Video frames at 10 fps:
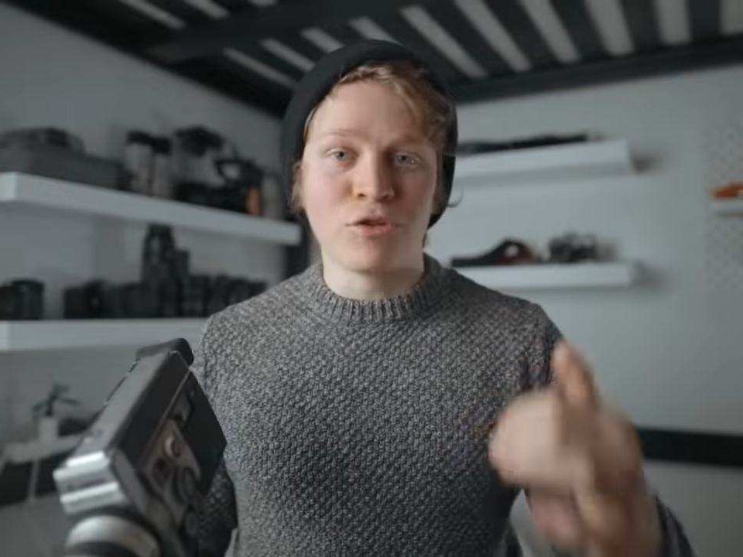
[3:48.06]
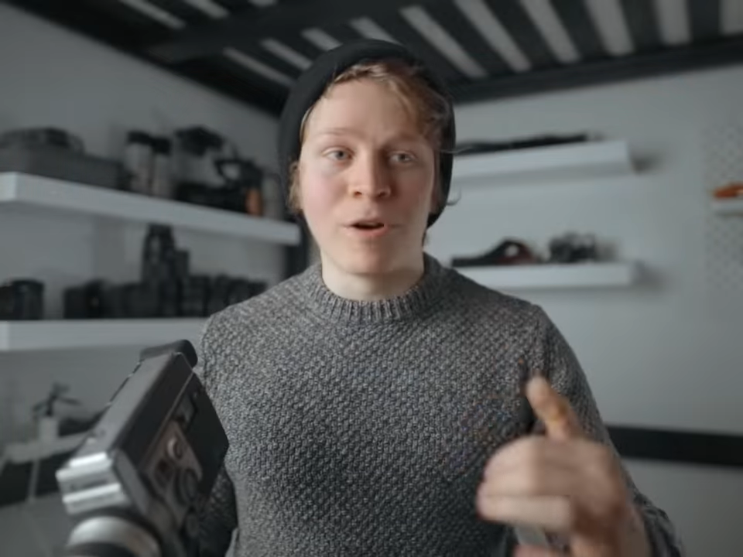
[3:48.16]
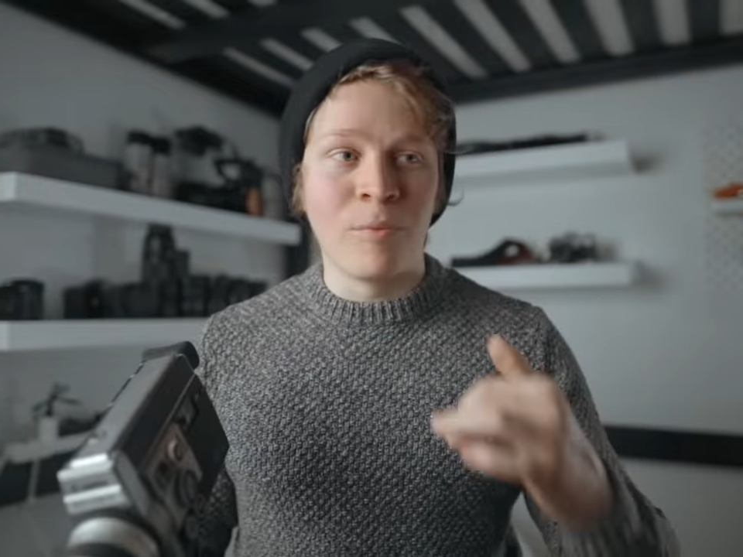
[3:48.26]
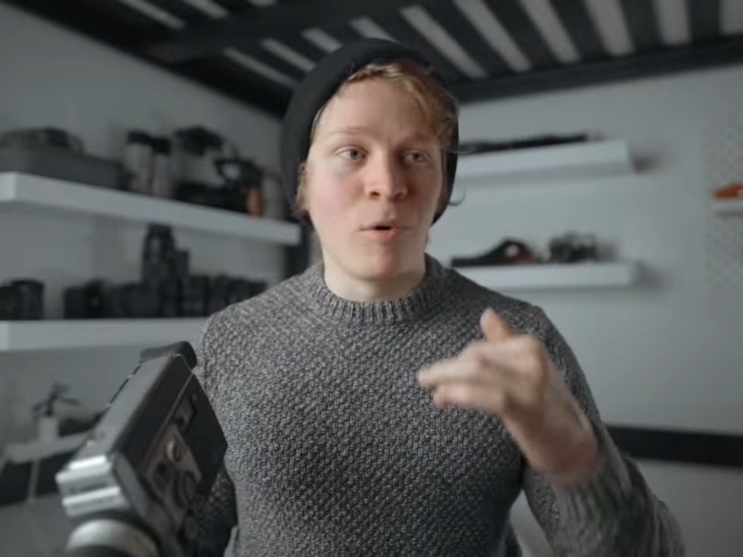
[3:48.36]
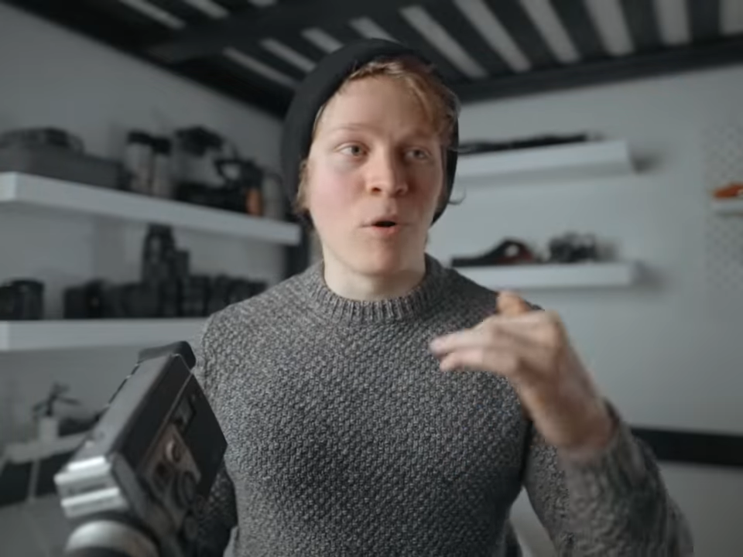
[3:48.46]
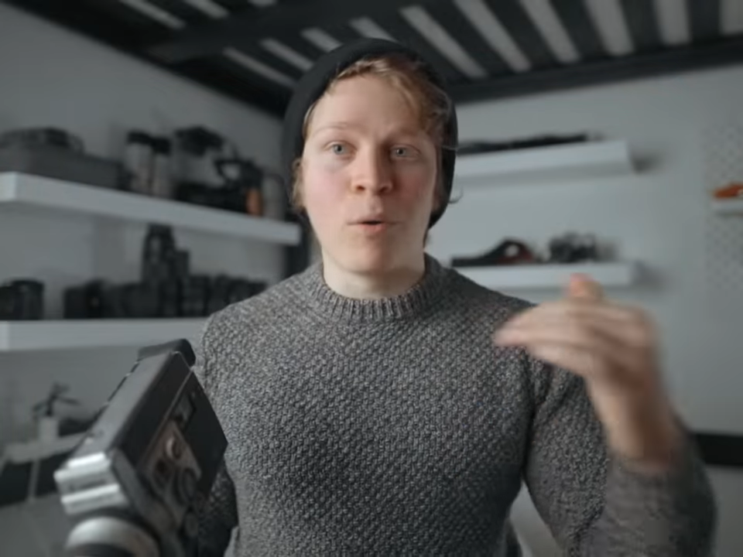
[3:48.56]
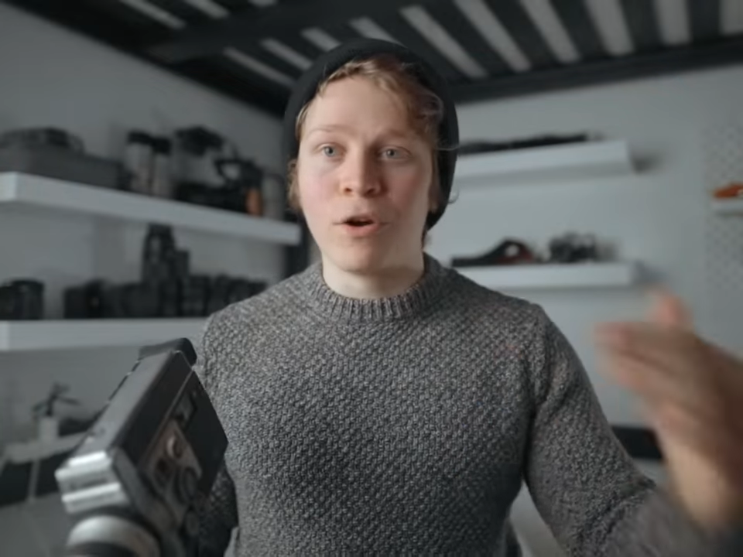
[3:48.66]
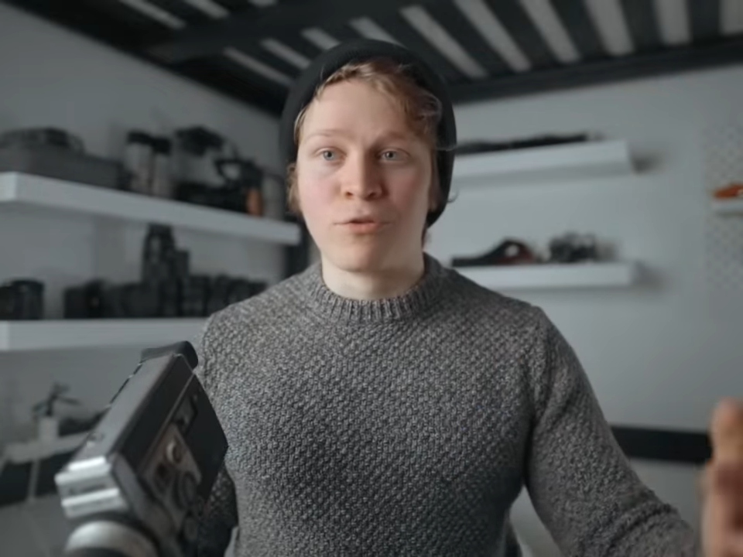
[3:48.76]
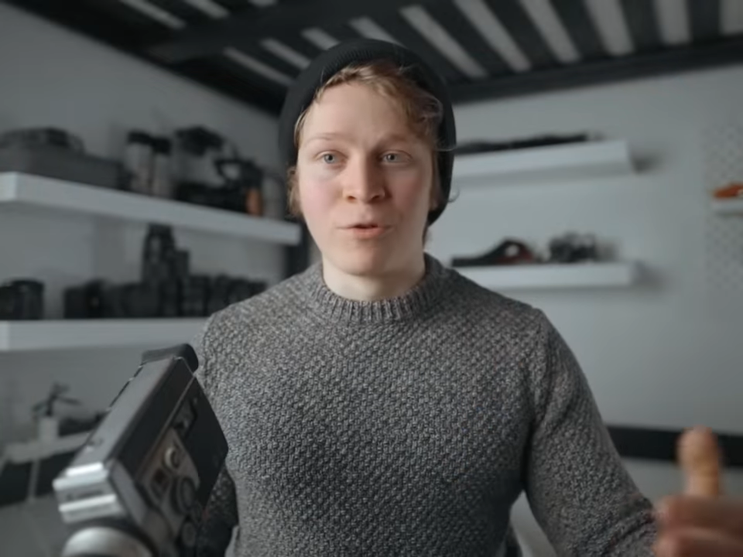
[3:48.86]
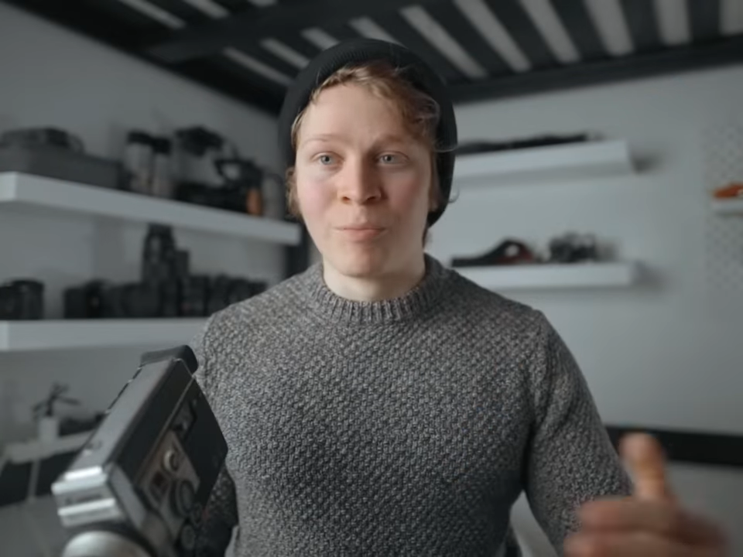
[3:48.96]
triple,
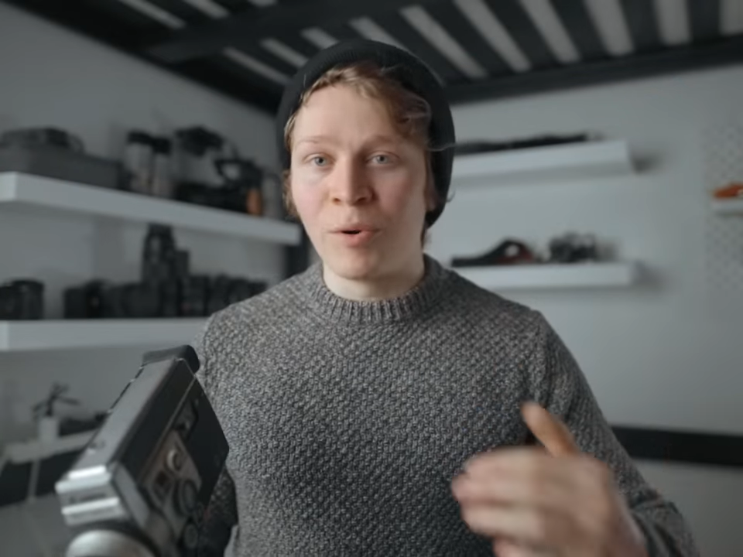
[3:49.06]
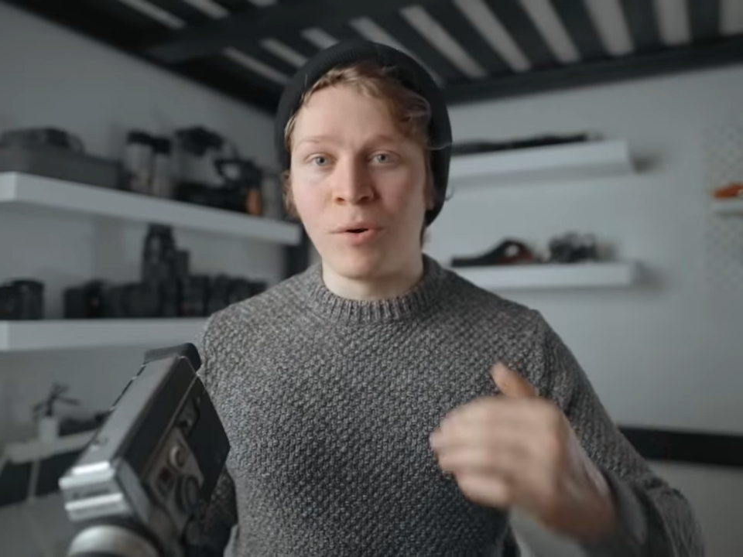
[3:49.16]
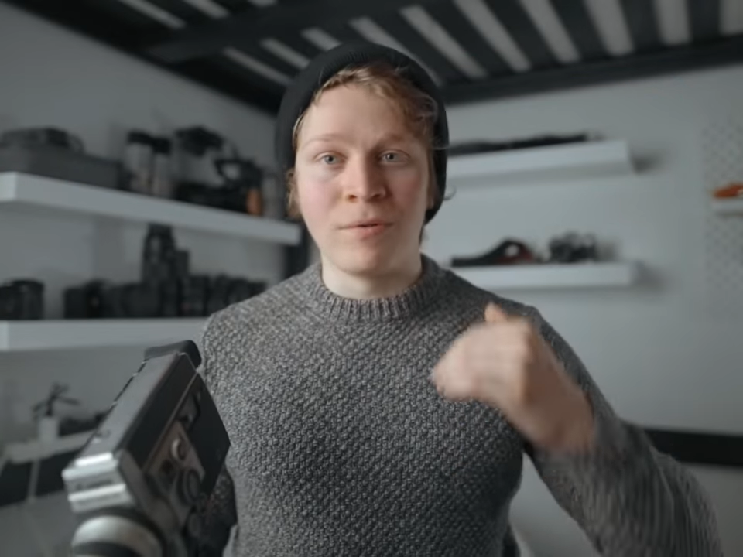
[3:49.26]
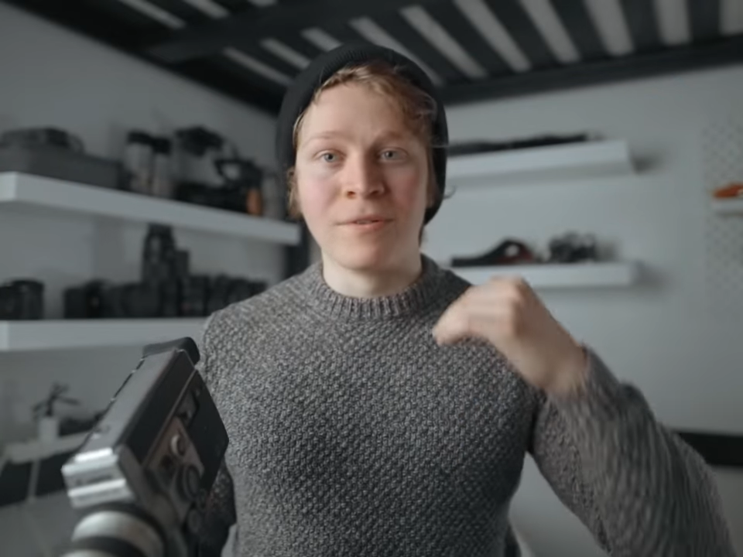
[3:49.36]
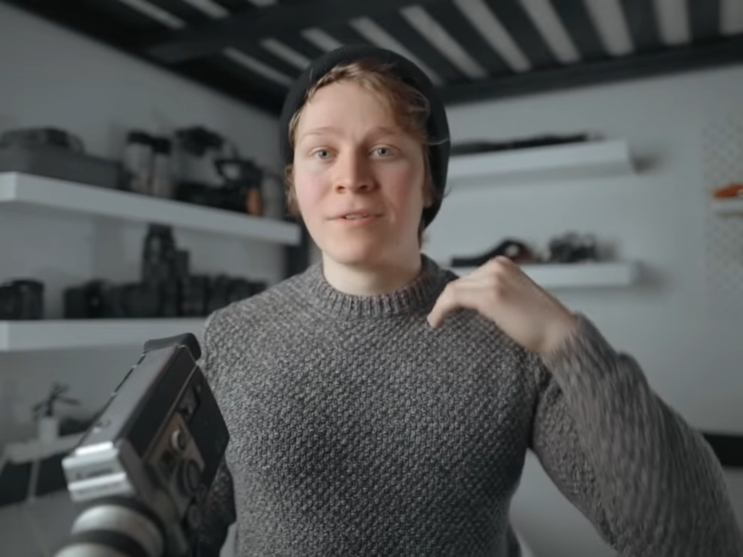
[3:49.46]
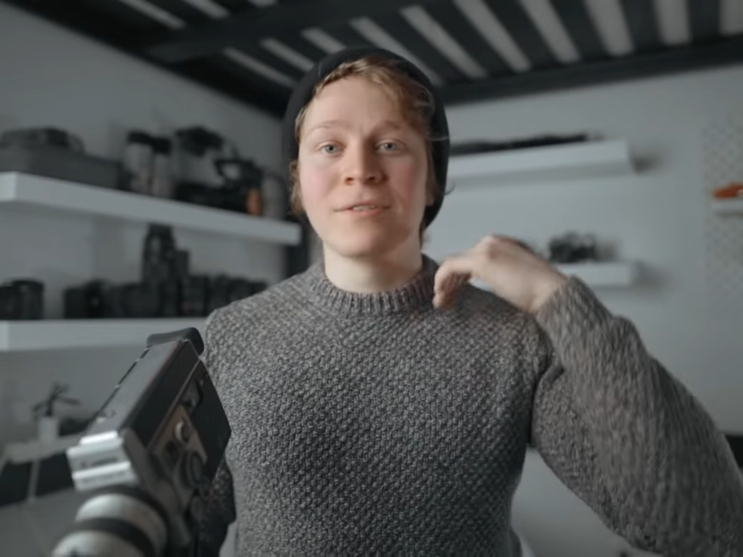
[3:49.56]
quadruple,